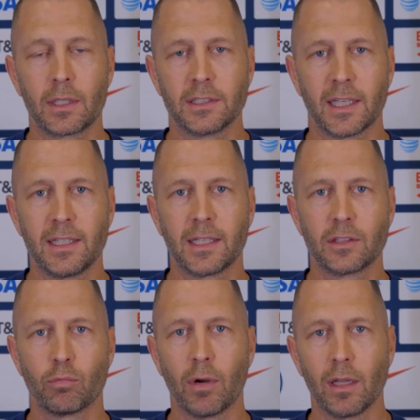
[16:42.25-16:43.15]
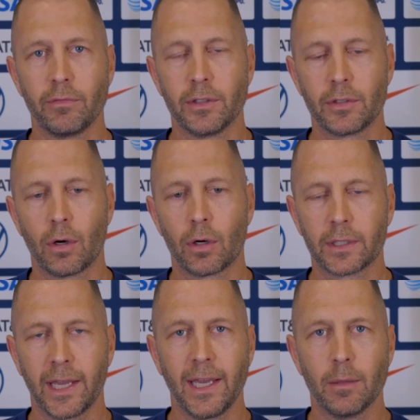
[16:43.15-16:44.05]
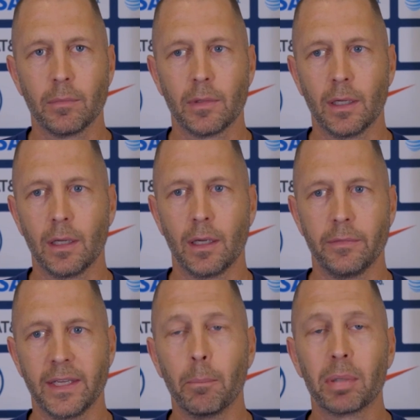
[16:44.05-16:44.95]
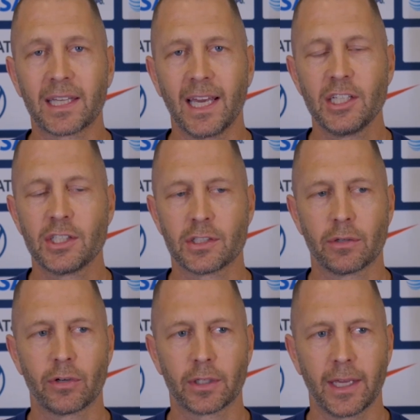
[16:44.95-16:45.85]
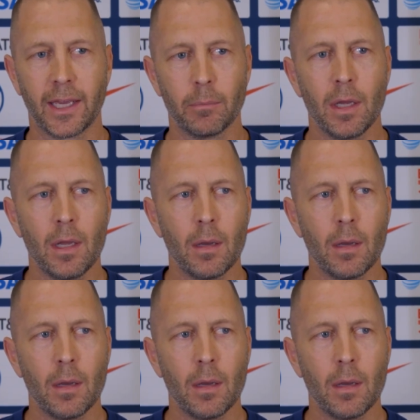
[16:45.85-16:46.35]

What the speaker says: because I think it's relevant to our game and the implications of our game,